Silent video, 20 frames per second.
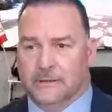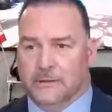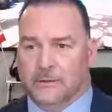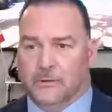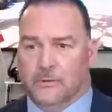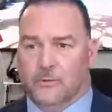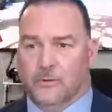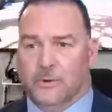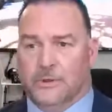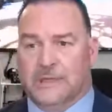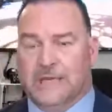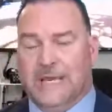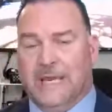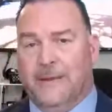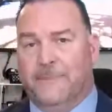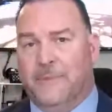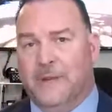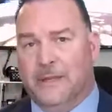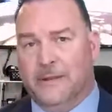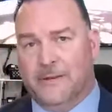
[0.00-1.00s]
we're
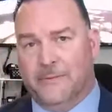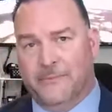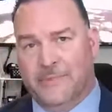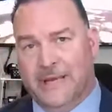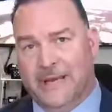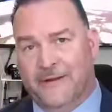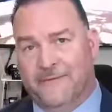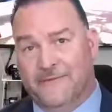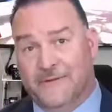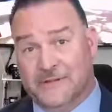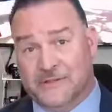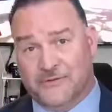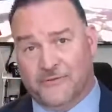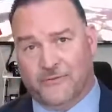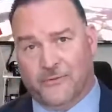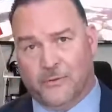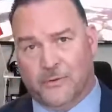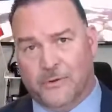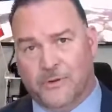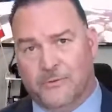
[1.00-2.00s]
keeping the benefits
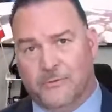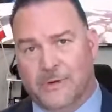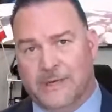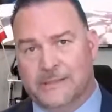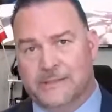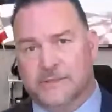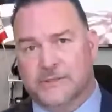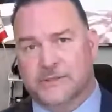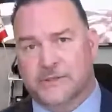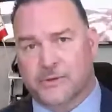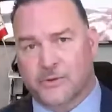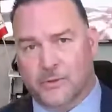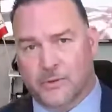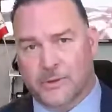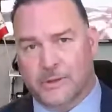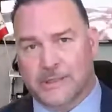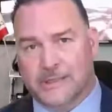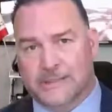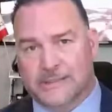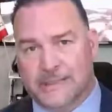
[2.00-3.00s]
for the registered
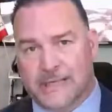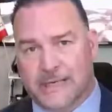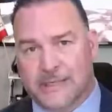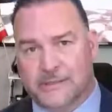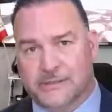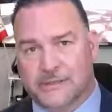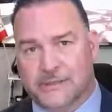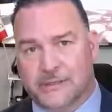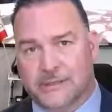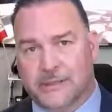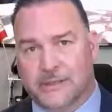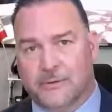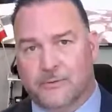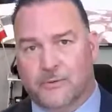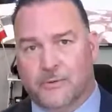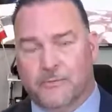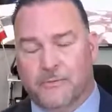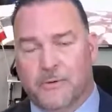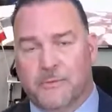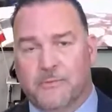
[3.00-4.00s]
organization.
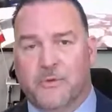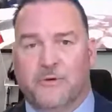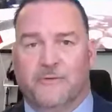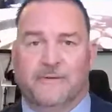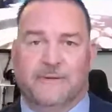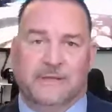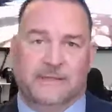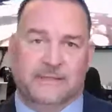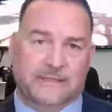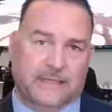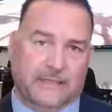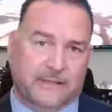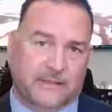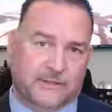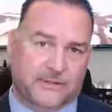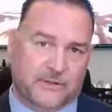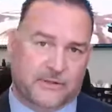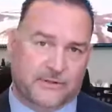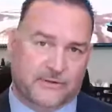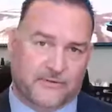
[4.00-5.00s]
We're removing the
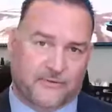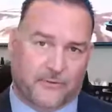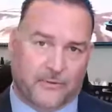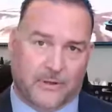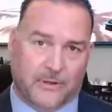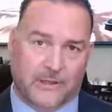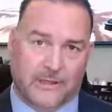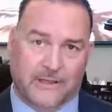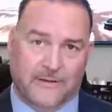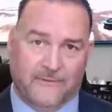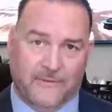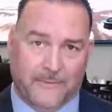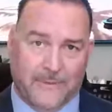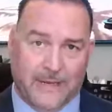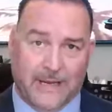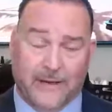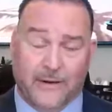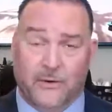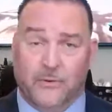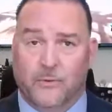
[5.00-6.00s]
signatures for the living
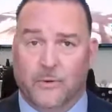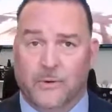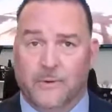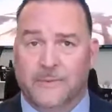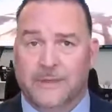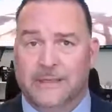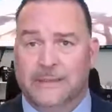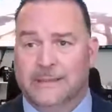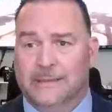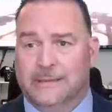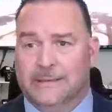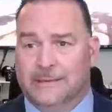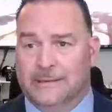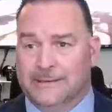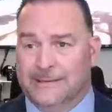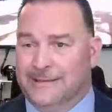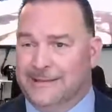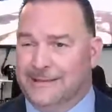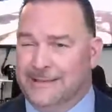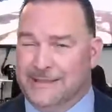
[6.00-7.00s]
man or woman.
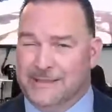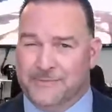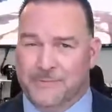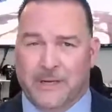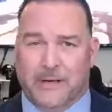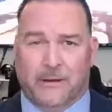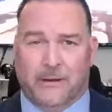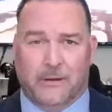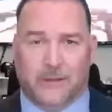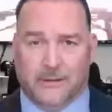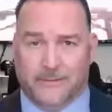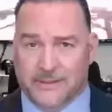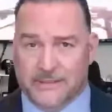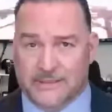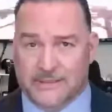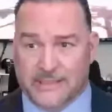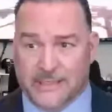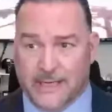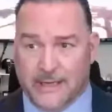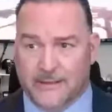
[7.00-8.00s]
That's about all I'm going
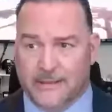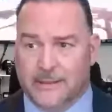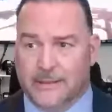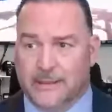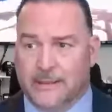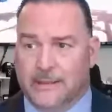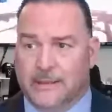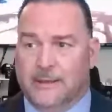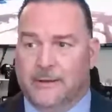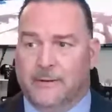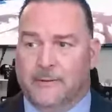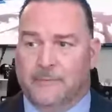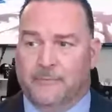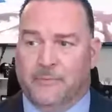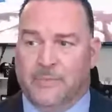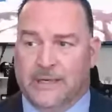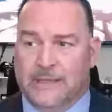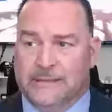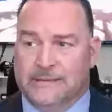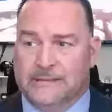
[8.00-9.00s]
to say.
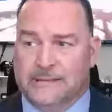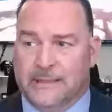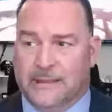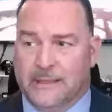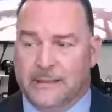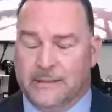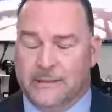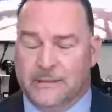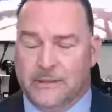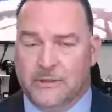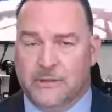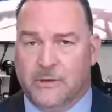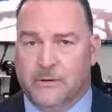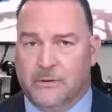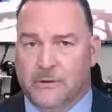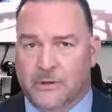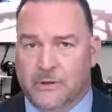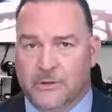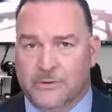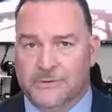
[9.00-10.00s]
But you
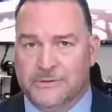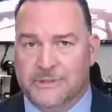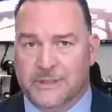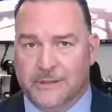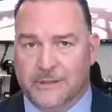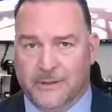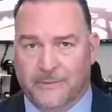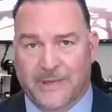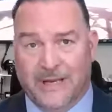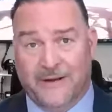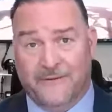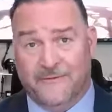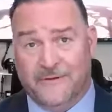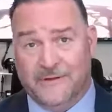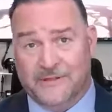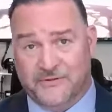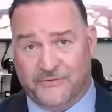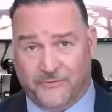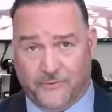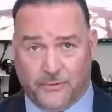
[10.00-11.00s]
don't lose the
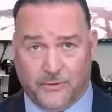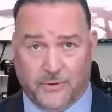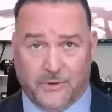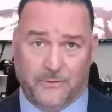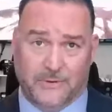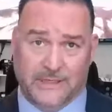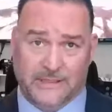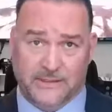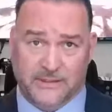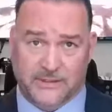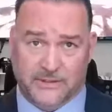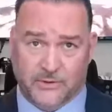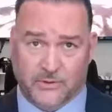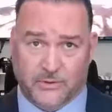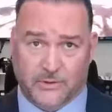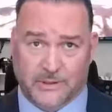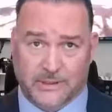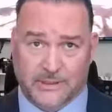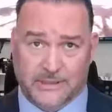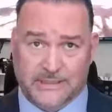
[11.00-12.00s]
benefits for the registered
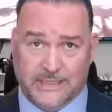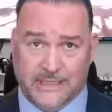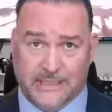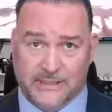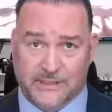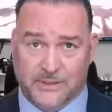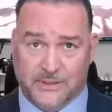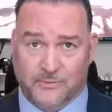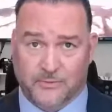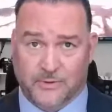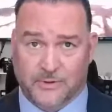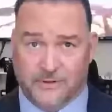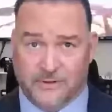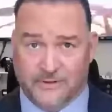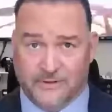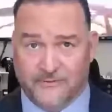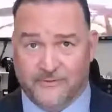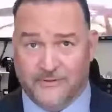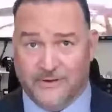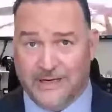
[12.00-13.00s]
organization. We're
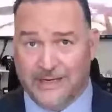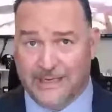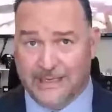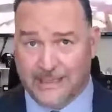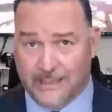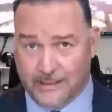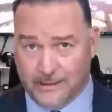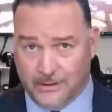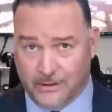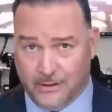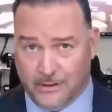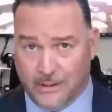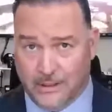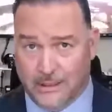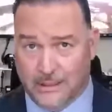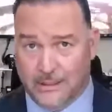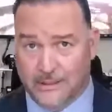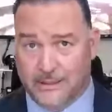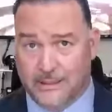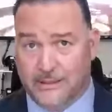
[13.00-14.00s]
defining in
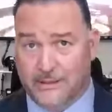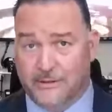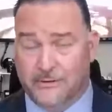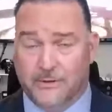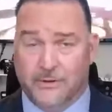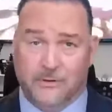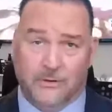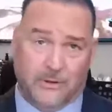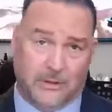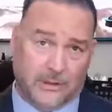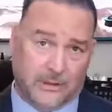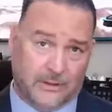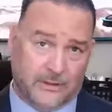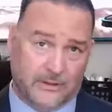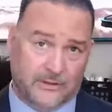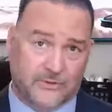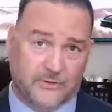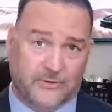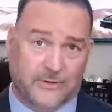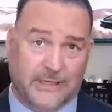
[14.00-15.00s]
law that you're no longer
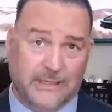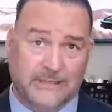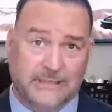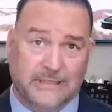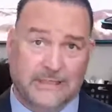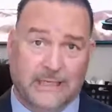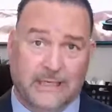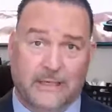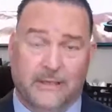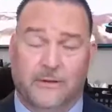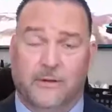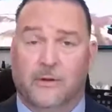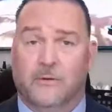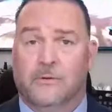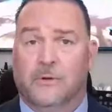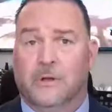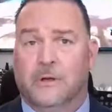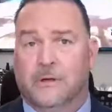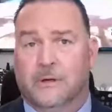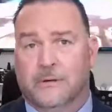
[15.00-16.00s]
the trustee,
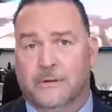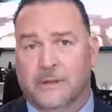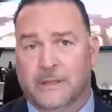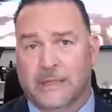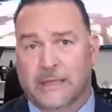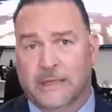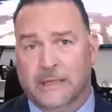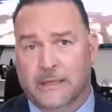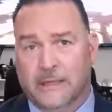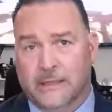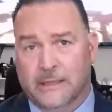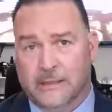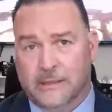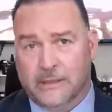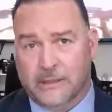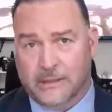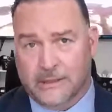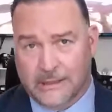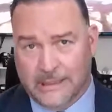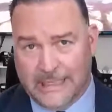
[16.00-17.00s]
no longer the
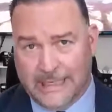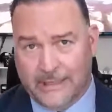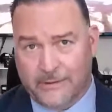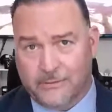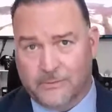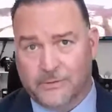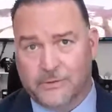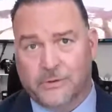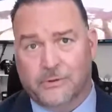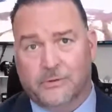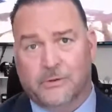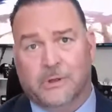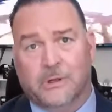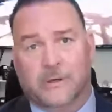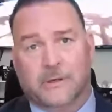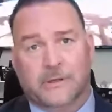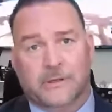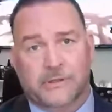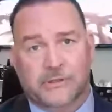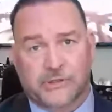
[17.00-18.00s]
collateral, no
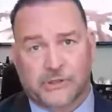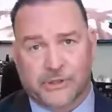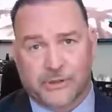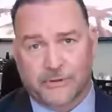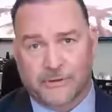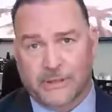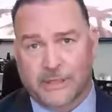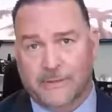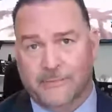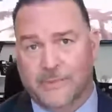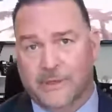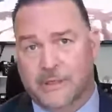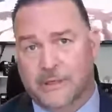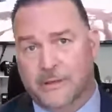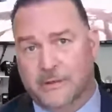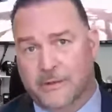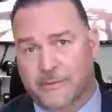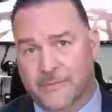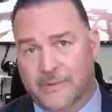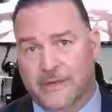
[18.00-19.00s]
longer the surety, but
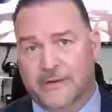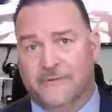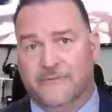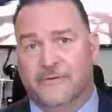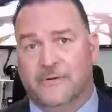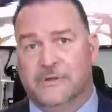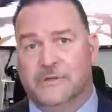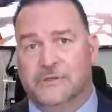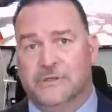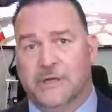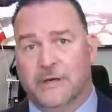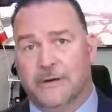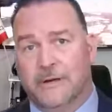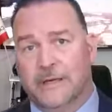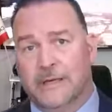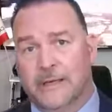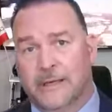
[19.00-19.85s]
you're the beneficiary